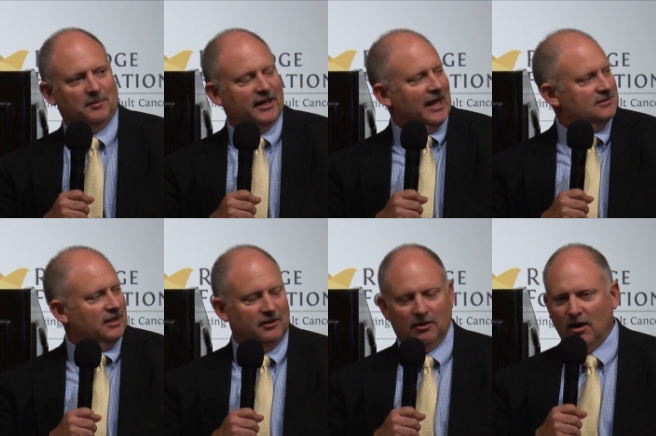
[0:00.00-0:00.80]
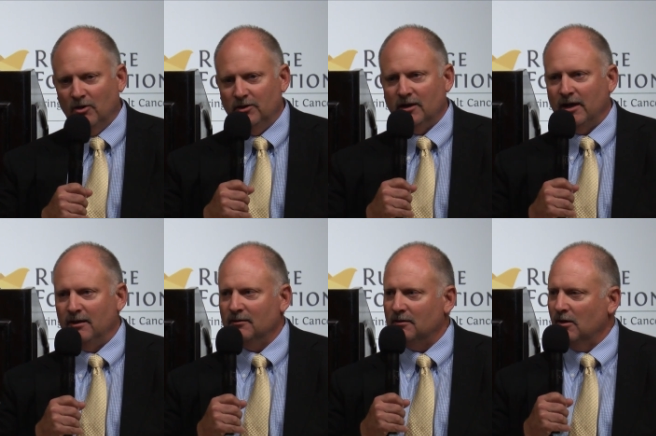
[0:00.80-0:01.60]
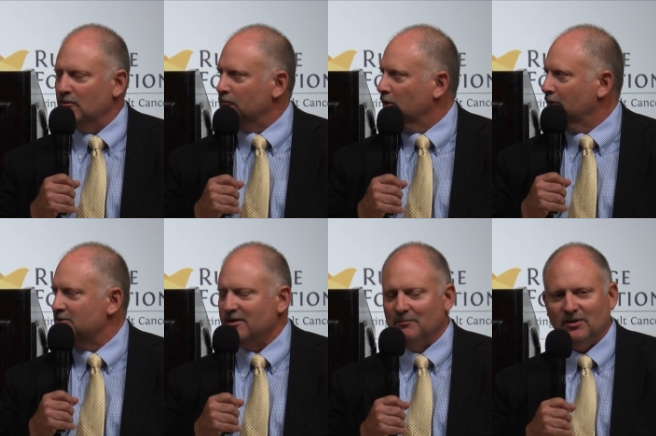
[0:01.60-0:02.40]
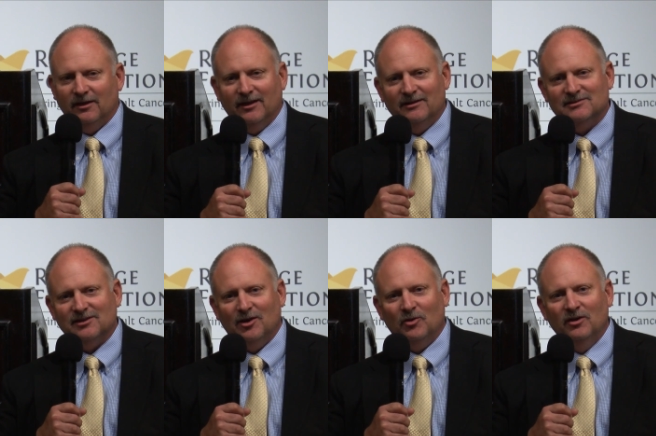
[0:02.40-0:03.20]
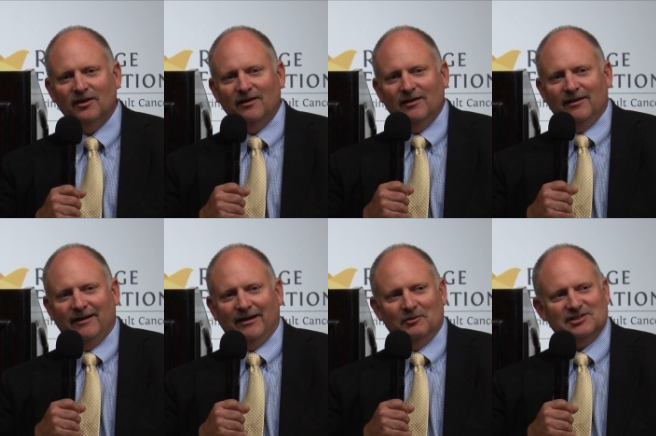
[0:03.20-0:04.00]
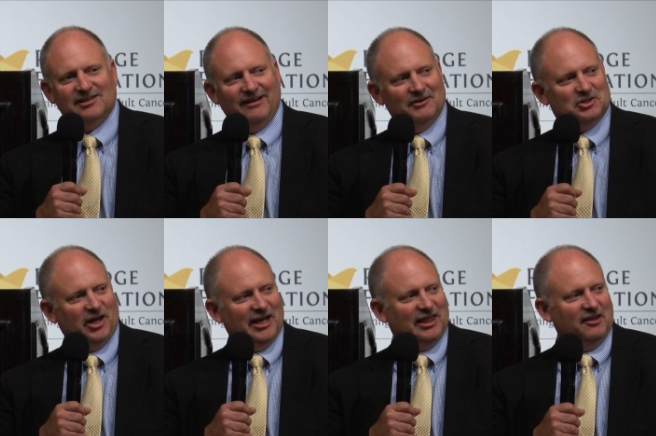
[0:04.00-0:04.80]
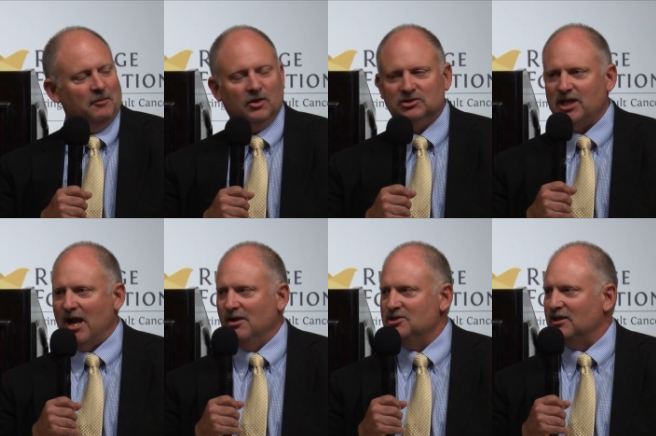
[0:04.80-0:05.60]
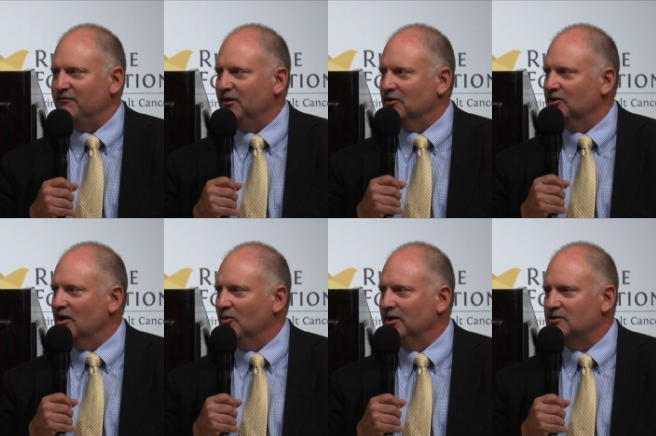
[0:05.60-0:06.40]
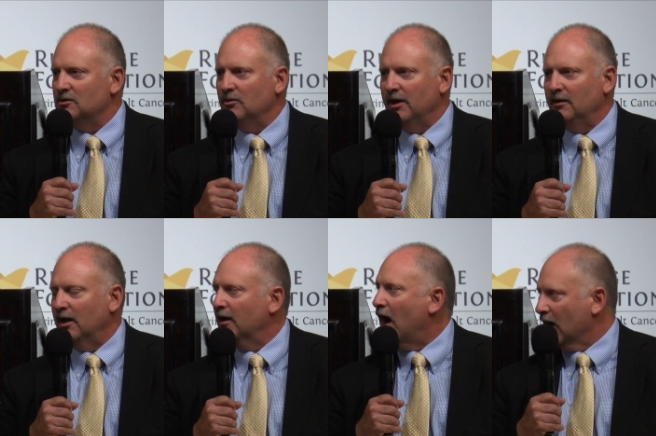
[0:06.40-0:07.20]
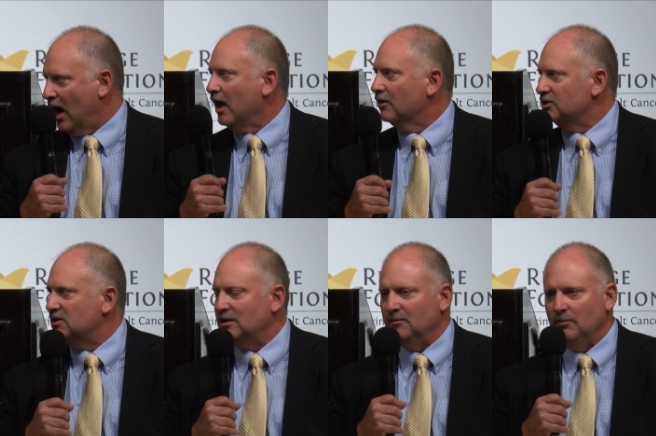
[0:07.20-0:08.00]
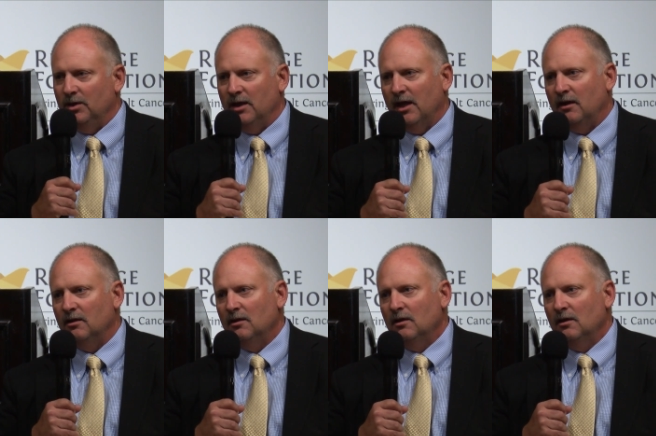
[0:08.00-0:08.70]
My dad said, no, you got to go learn something. And so I was trying to think of the most challenging field to go into, and oncology seemed to be it.